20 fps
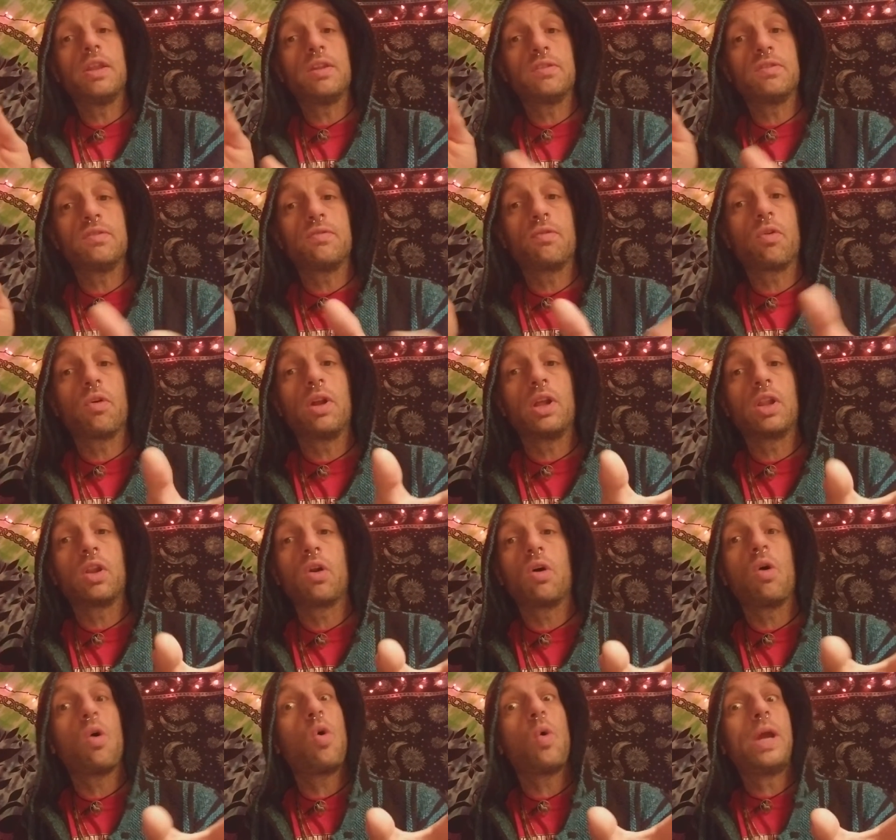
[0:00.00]
is for a
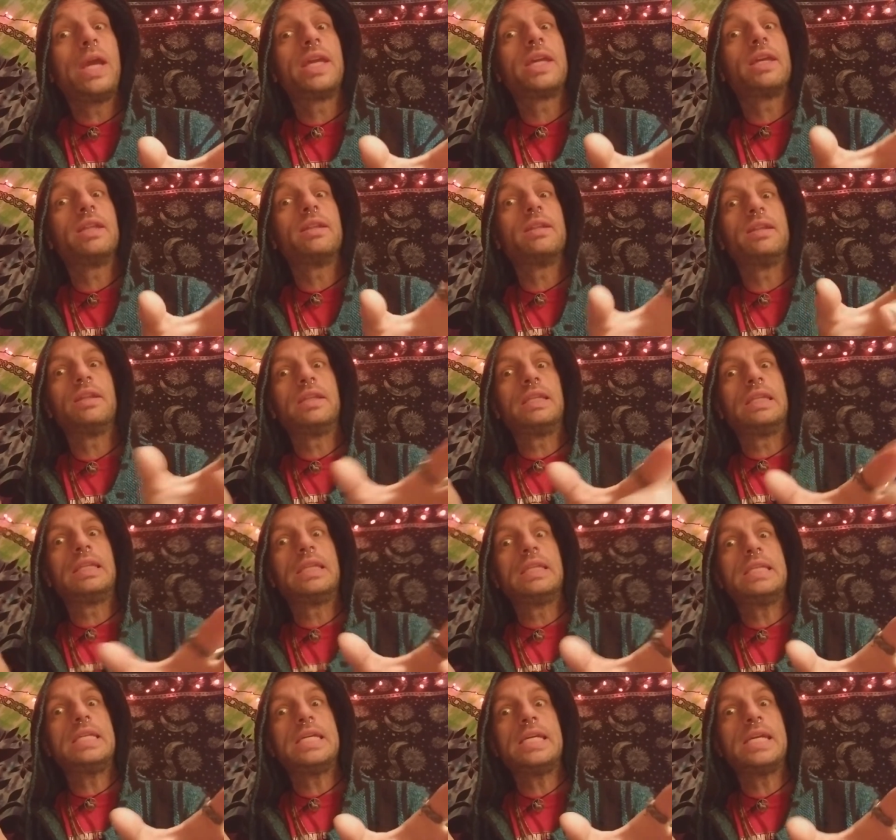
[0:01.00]
little awakening
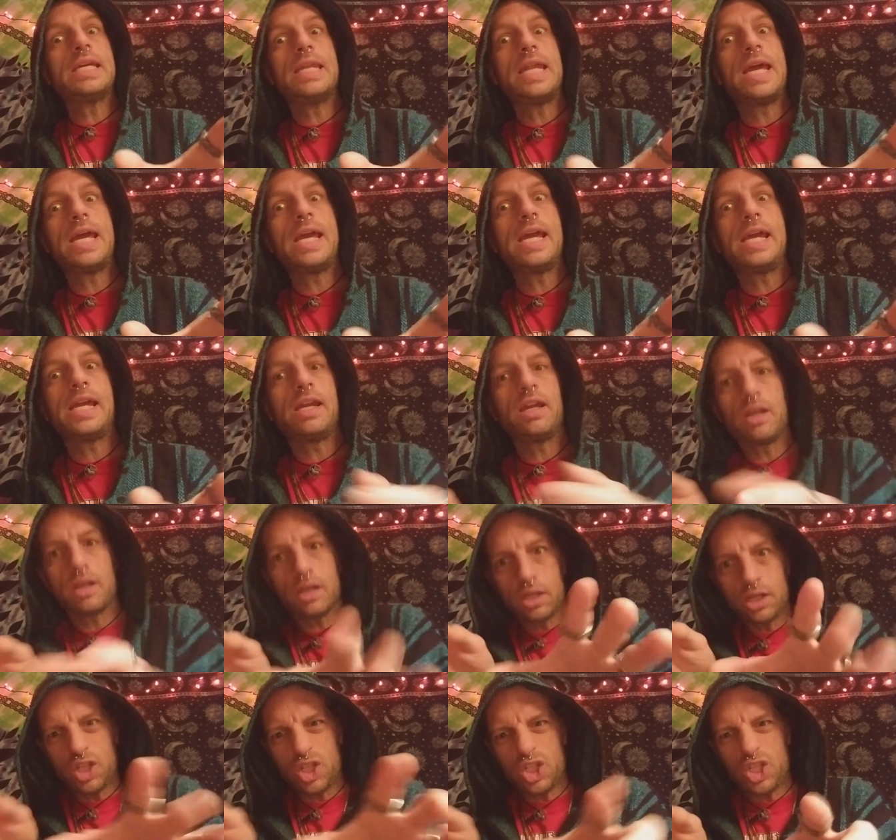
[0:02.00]
the DNA.
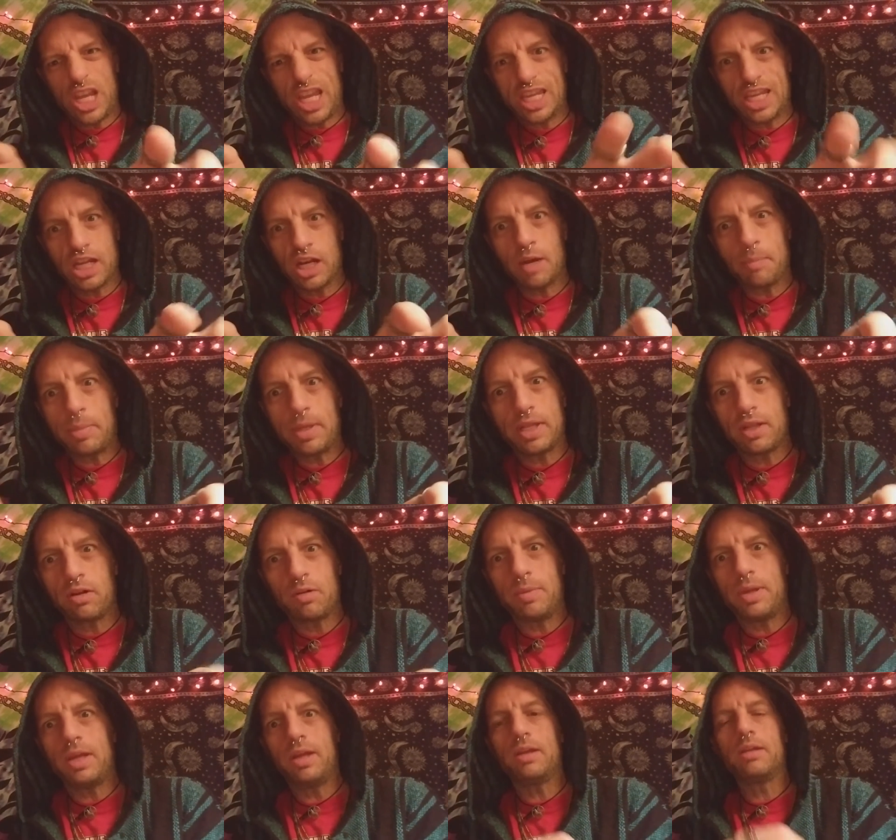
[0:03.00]
Shake it up a little
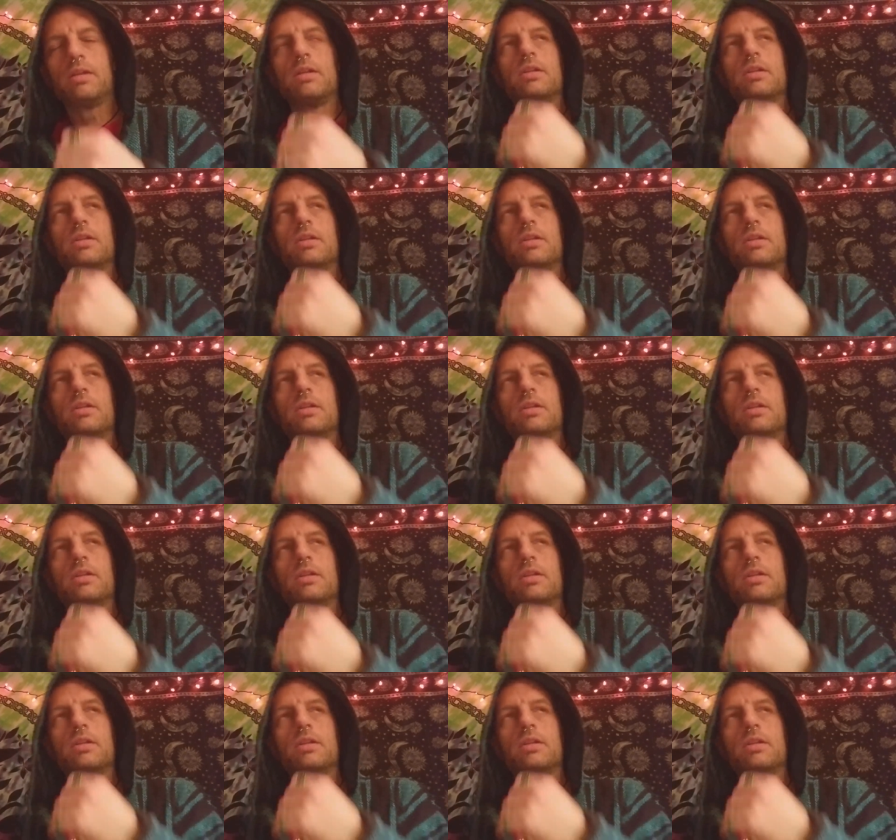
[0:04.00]
bit